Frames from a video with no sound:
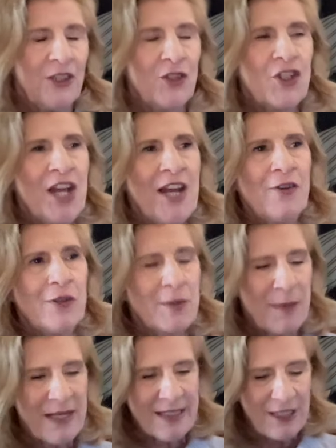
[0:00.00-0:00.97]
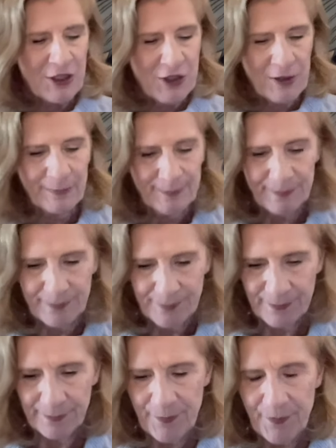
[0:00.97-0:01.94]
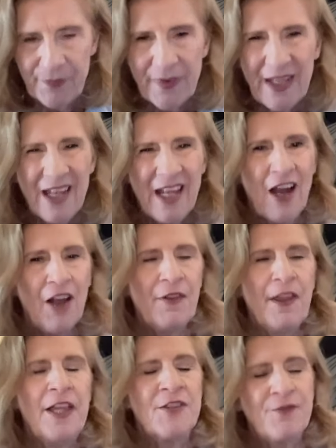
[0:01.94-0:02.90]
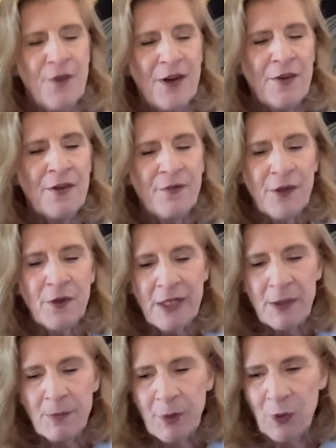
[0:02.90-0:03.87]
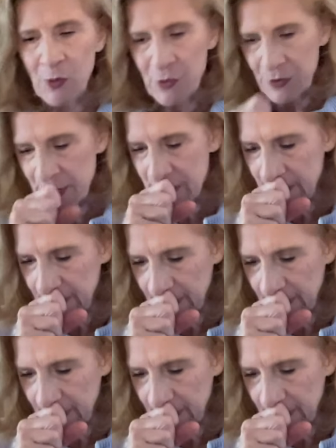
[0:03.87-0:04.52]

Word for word: your channeled message. I, it's very, very important